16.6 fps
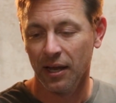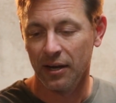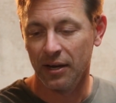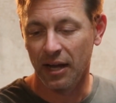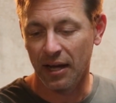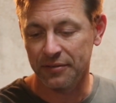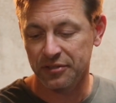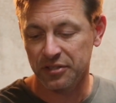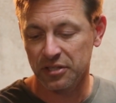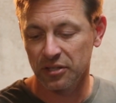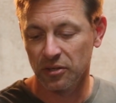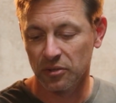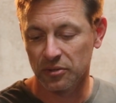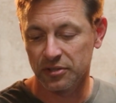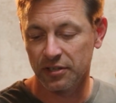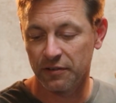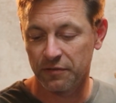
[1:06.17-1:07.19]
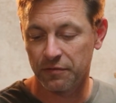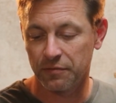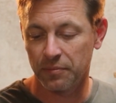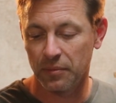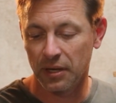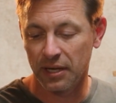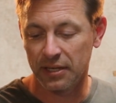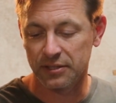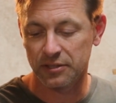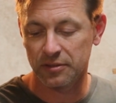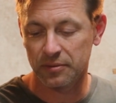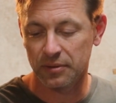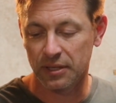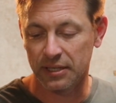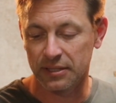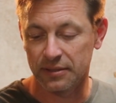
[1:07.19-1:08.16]
knife skills have
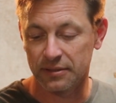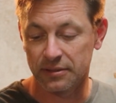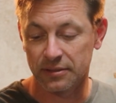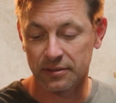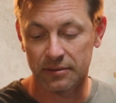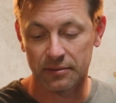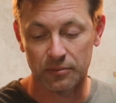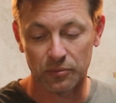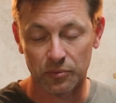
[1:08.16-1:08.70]
has has